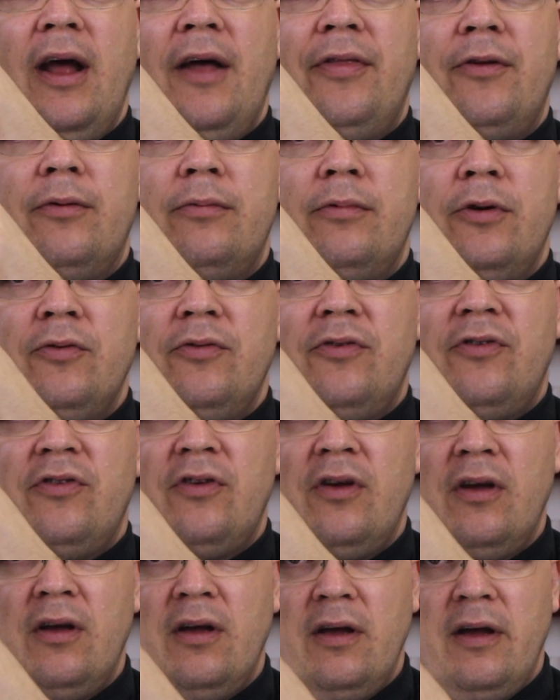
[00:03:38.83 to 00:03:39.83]
at the
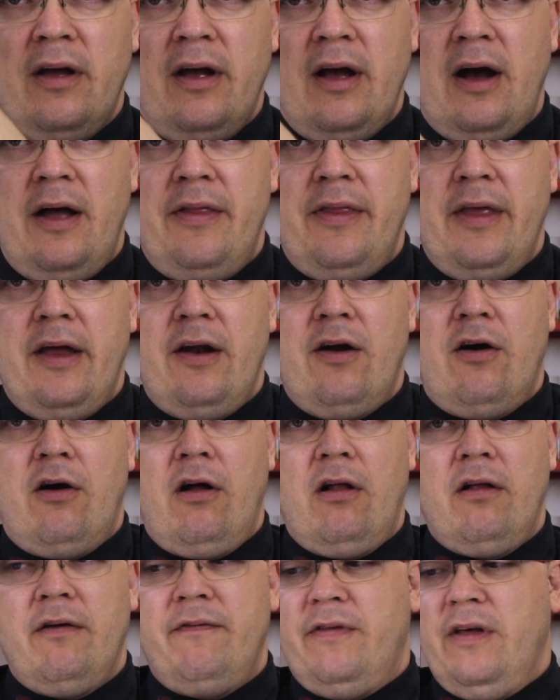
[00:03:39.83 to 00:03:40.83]
roots and then
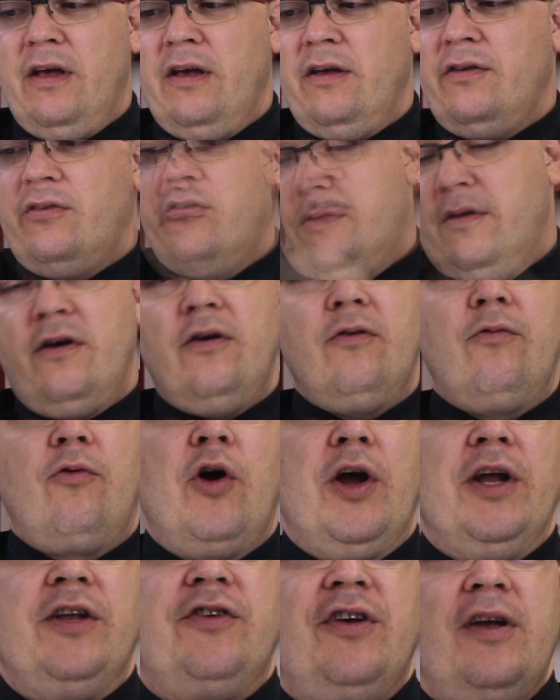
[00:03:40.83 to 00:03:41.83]
all of these,
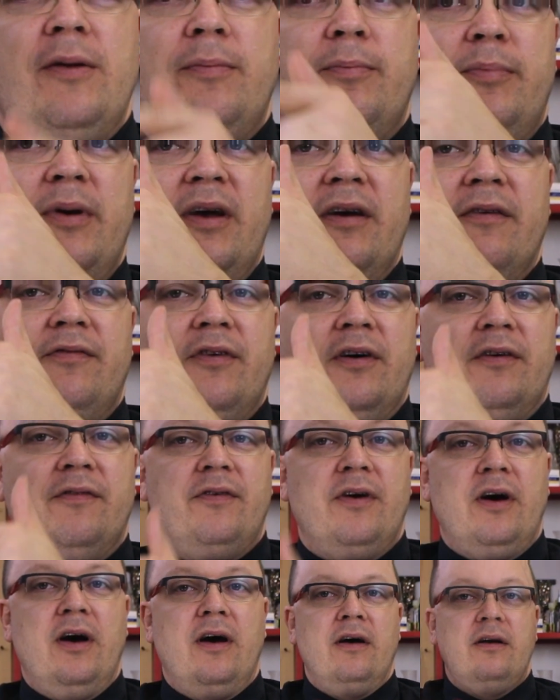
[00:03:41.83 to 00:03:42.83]
Roy G. Biv of
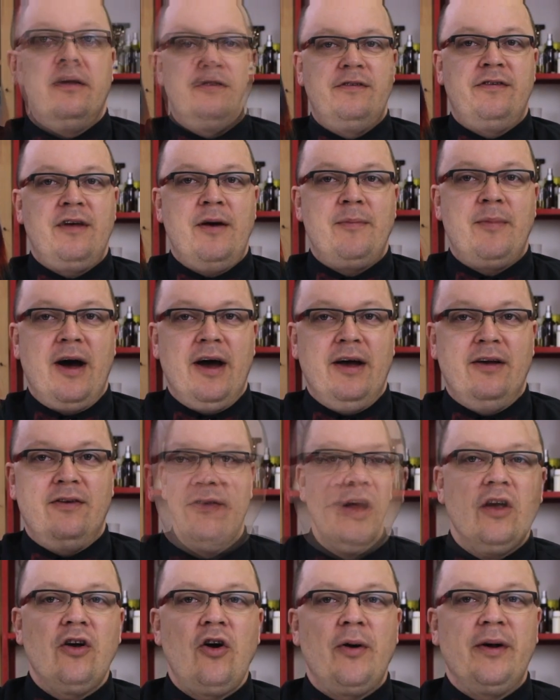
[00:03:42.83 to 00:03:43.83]
uh, semis
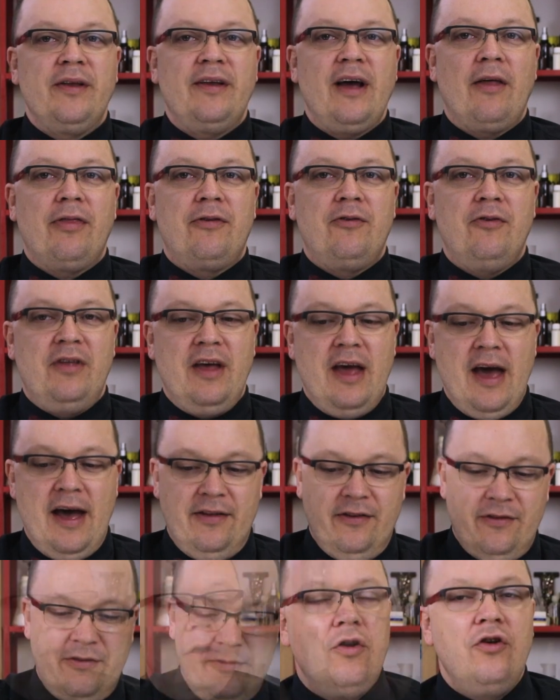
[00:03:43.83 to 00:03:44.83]
going down through the
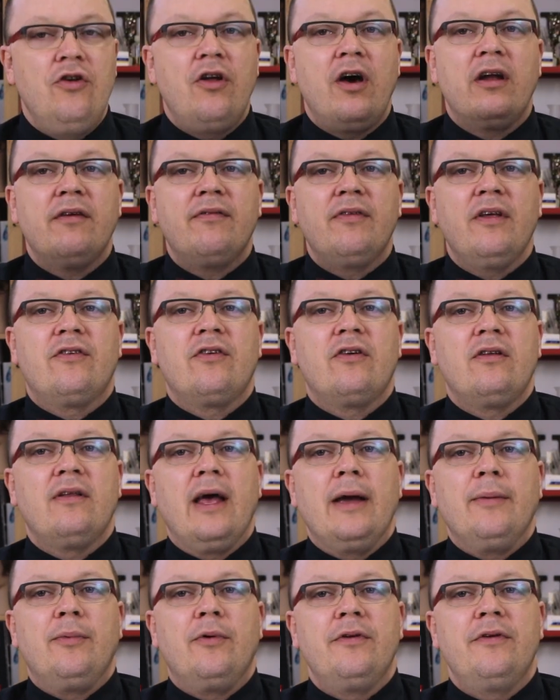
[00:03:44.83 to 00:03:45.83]
ends. None of these are
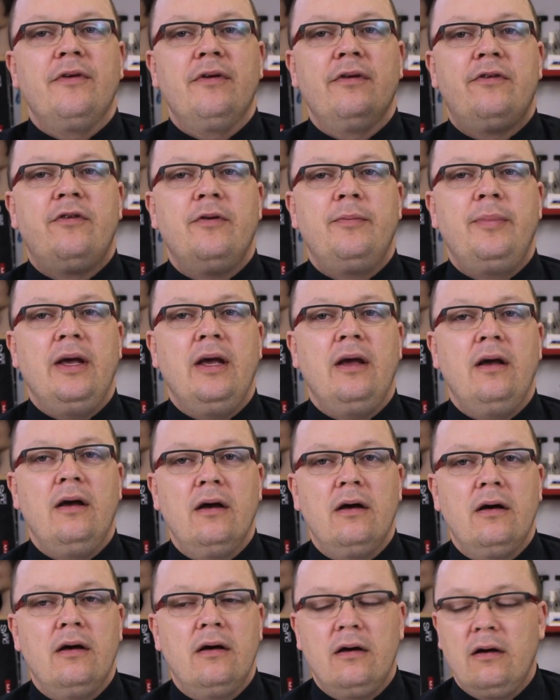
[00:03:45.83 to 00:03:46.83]
labeled to
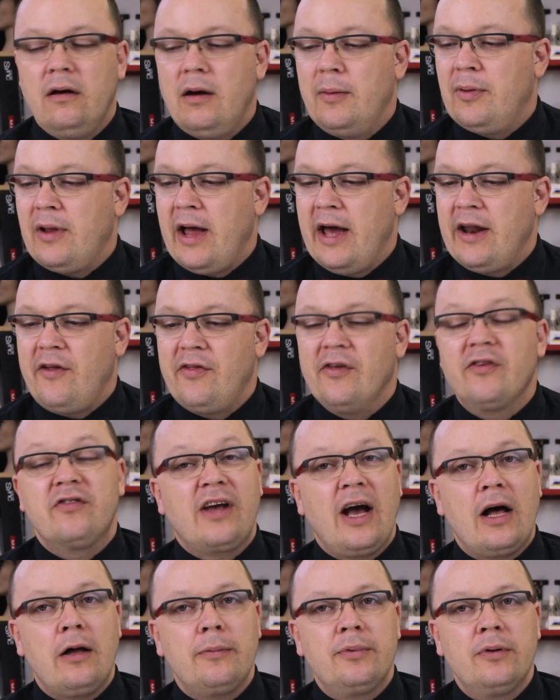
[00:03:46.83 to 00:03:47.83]
be applied on the
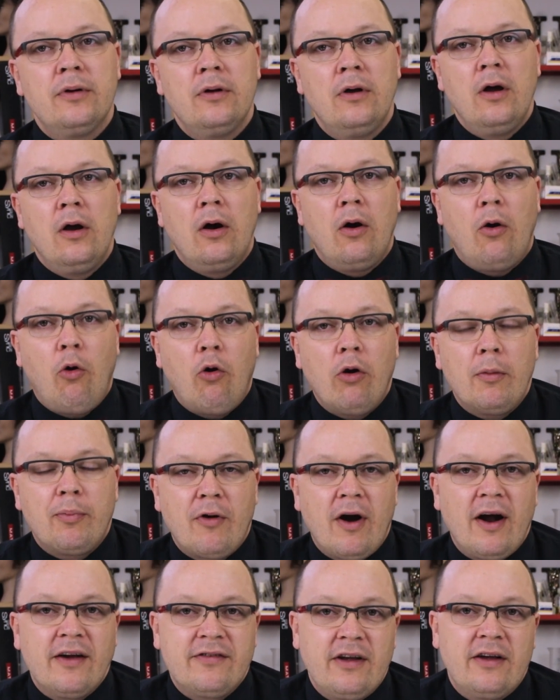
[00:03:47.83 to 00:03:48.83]
scalp or
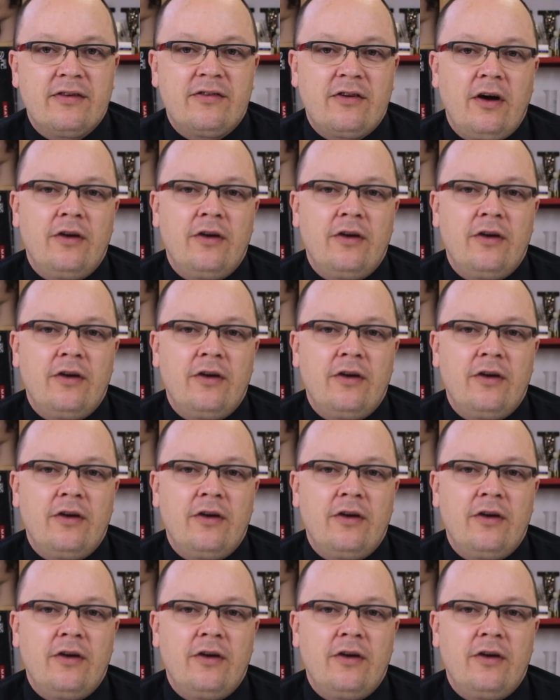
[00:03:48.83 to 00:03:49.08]
processed